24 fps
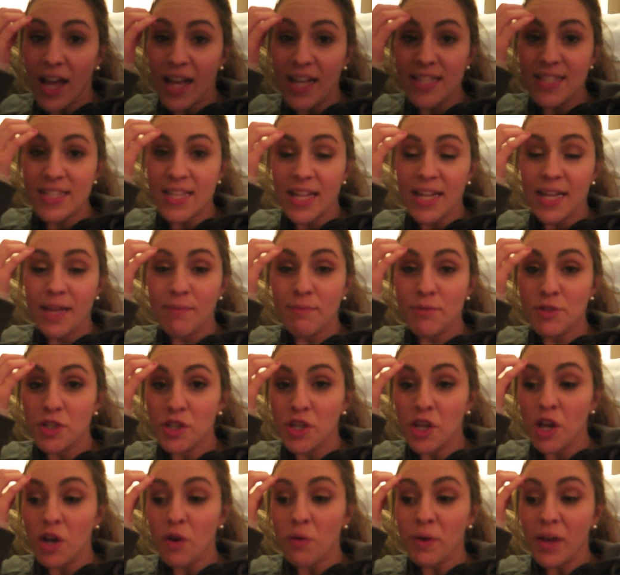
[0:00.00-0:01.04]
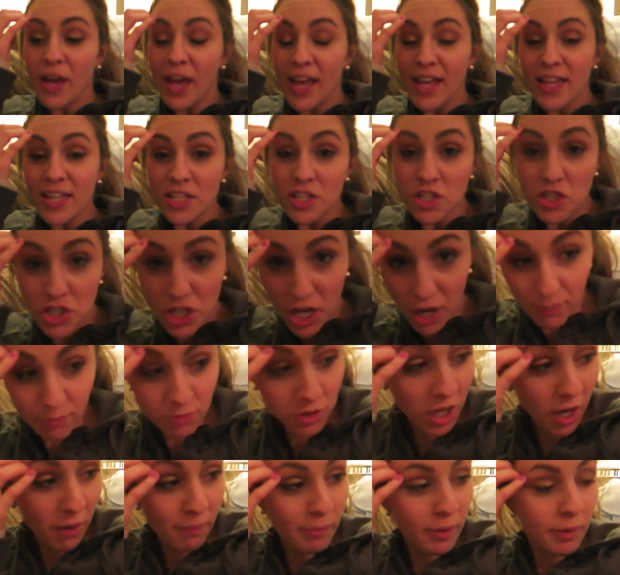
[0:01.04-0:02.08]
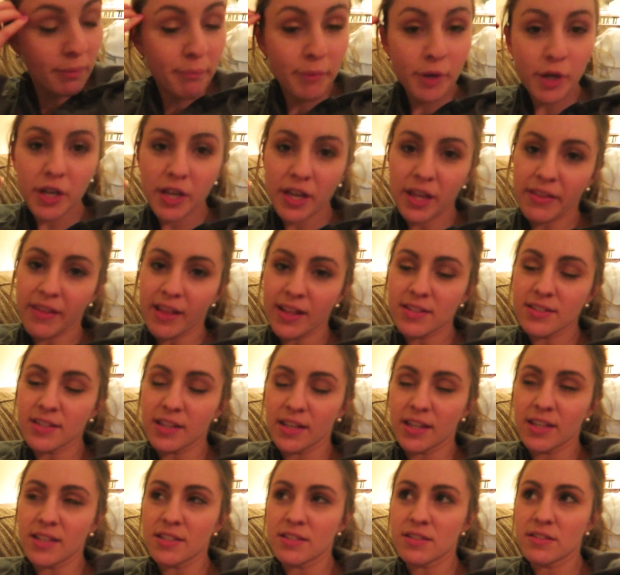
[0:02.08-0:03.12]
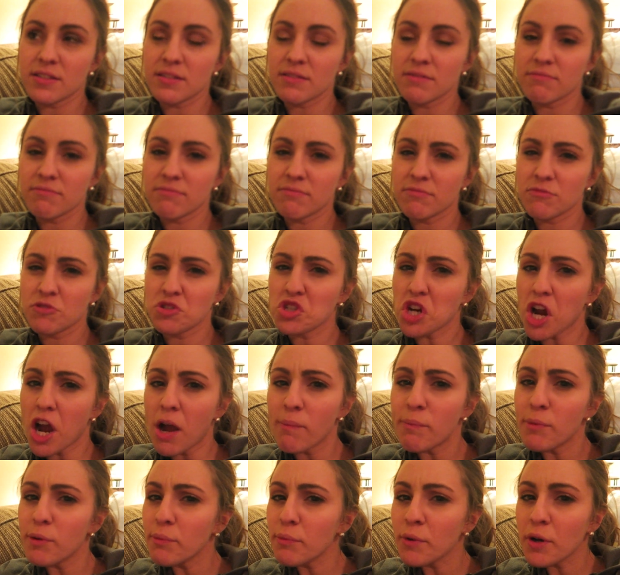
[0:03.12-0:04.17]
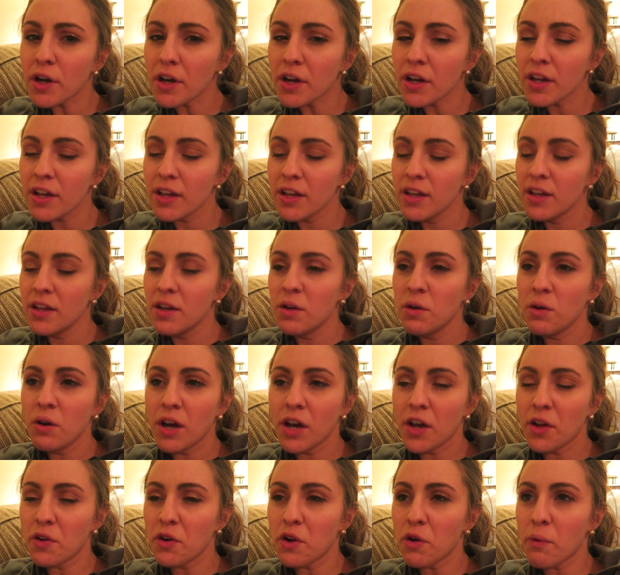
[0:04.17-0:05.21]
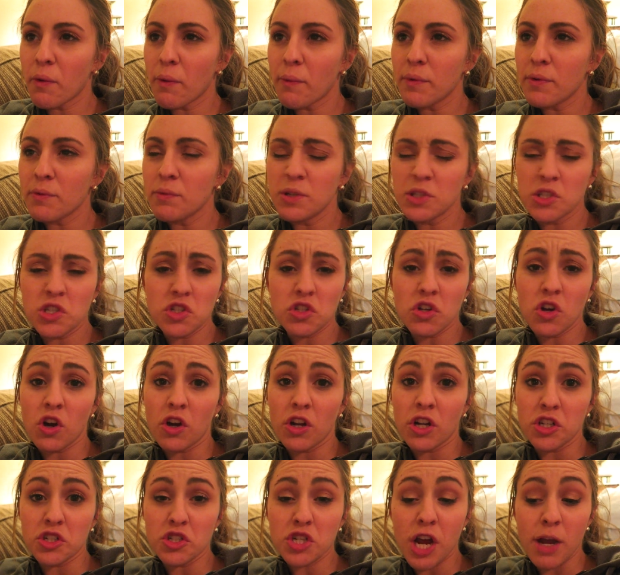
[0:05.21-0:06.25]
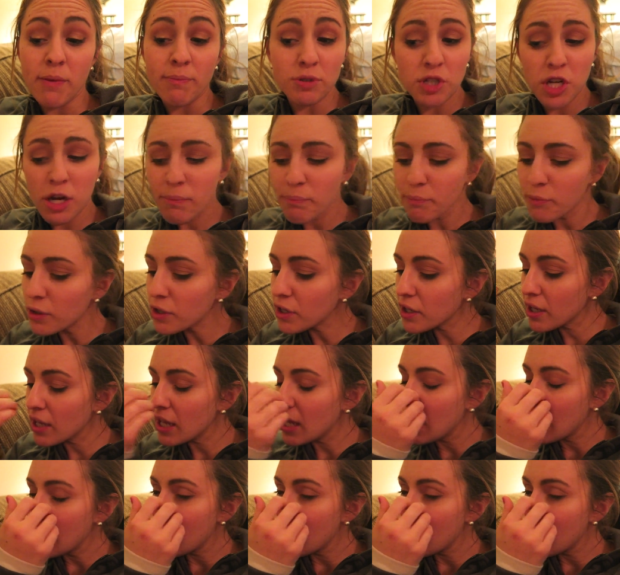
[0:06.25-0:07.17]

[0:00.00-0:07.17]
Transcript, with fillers: I sent him to go get his Chomp Chomp book, and that's like his Chomp book. I don't know what we just call it, a Chomp Chomp book.